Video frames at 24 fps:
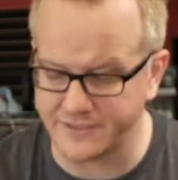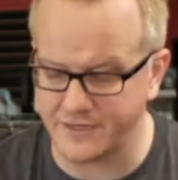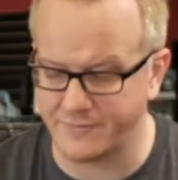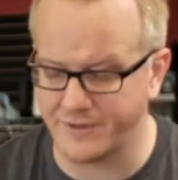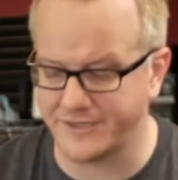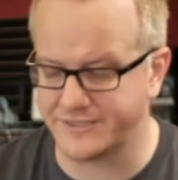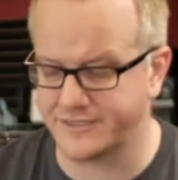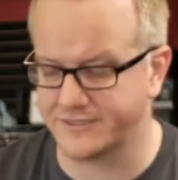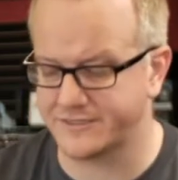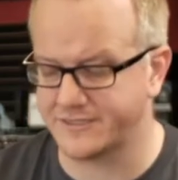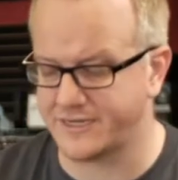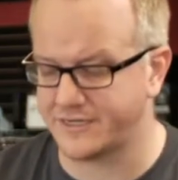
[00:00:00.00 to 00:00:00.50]
That's how
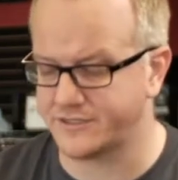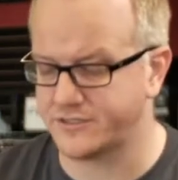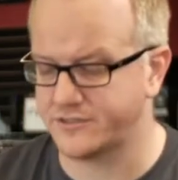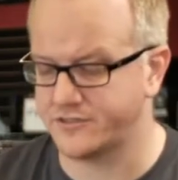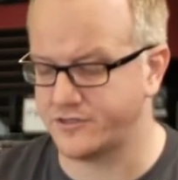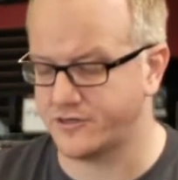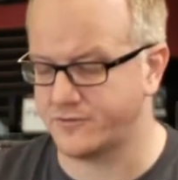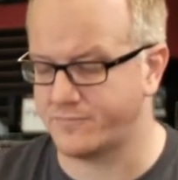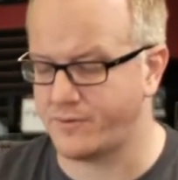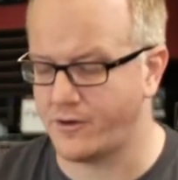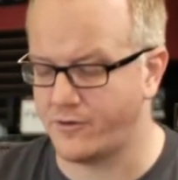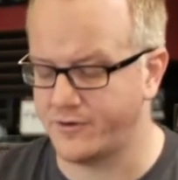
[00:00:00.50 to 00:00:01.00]
many
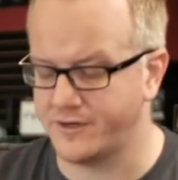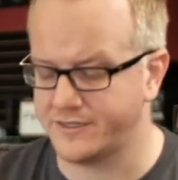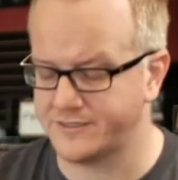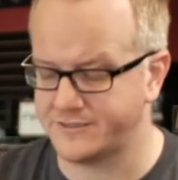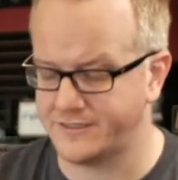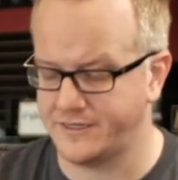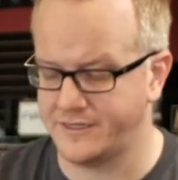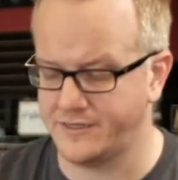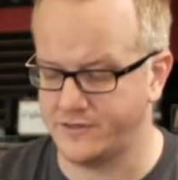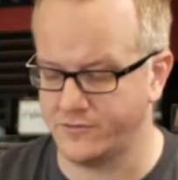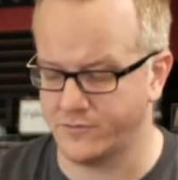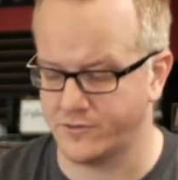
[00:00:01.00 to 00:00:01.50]
successes your
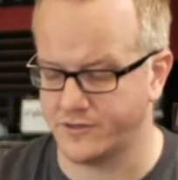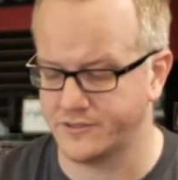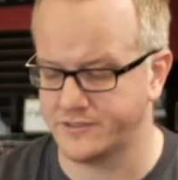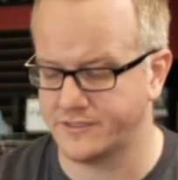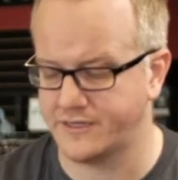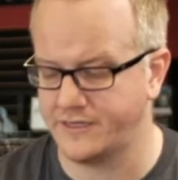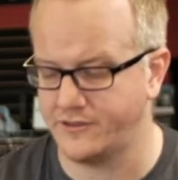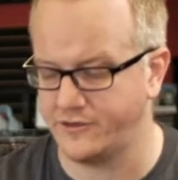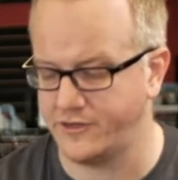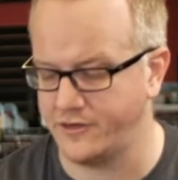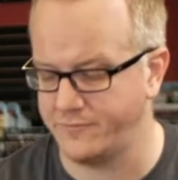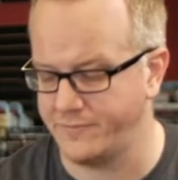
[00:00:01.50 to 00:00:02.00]
opponents need in order
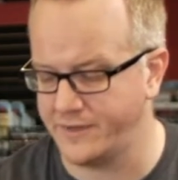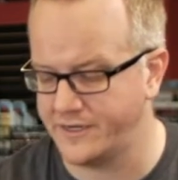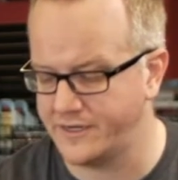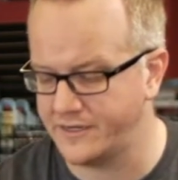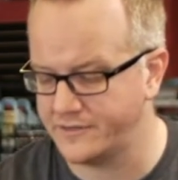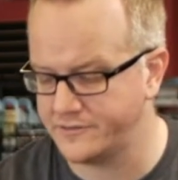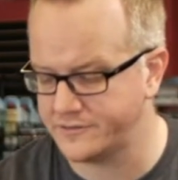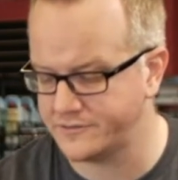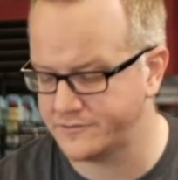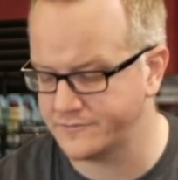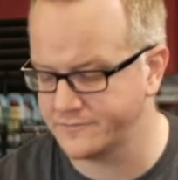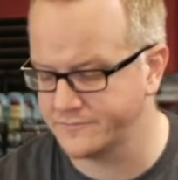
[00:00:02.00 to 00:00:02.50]
to kill your
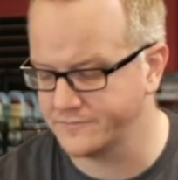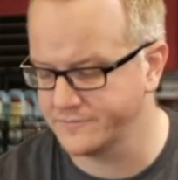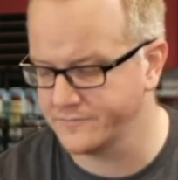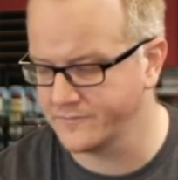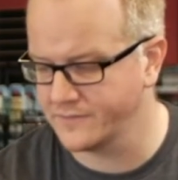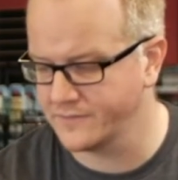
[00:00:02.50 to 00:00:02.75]
minions.